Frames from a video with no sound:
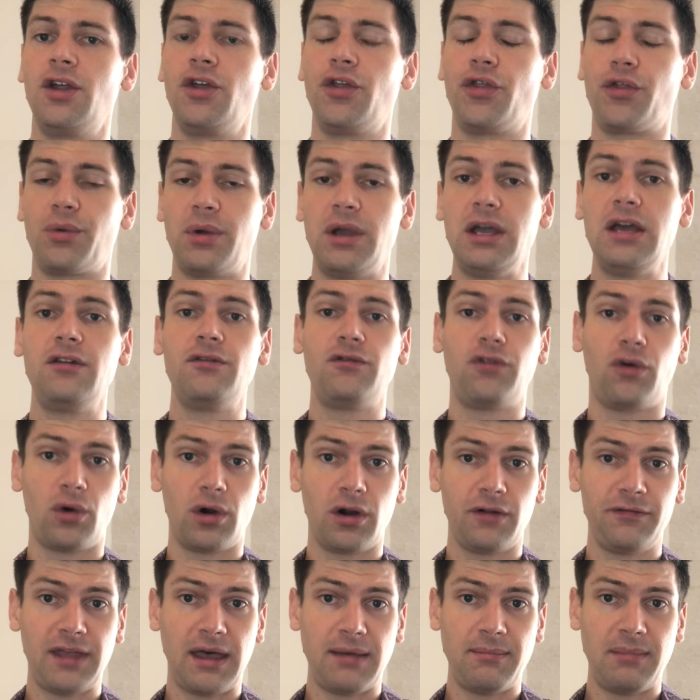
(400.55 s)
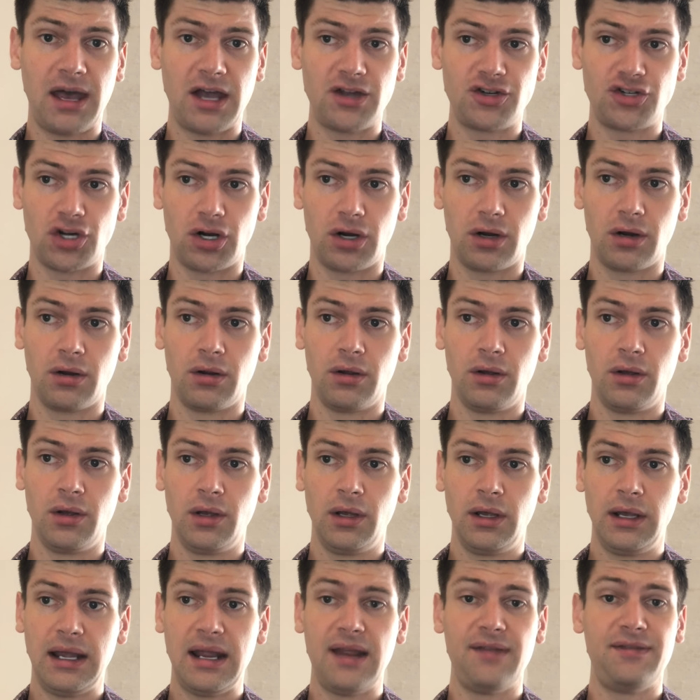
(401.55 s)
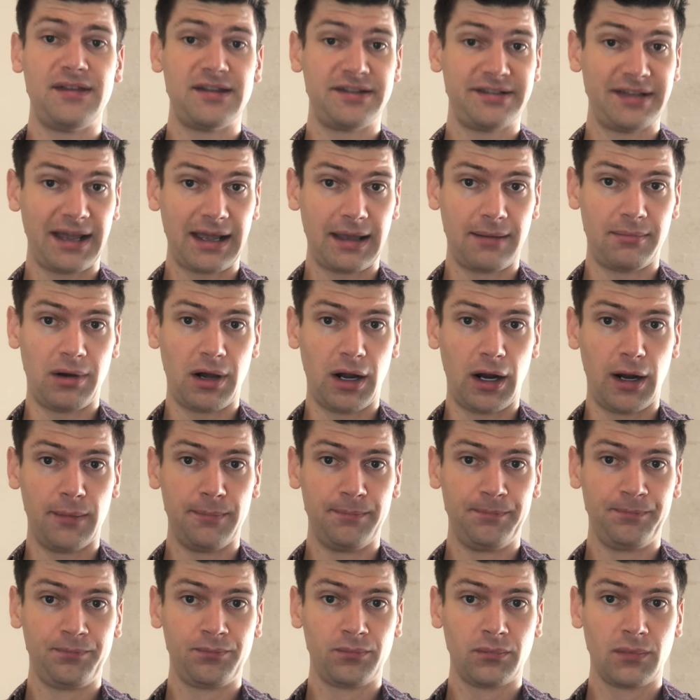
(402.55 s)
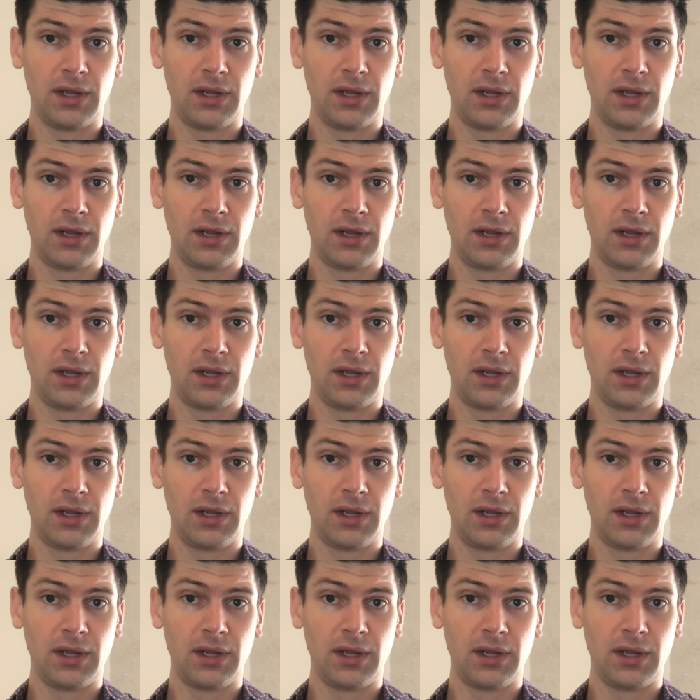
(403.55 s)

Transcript: 3 and 4 of that measure in the second part,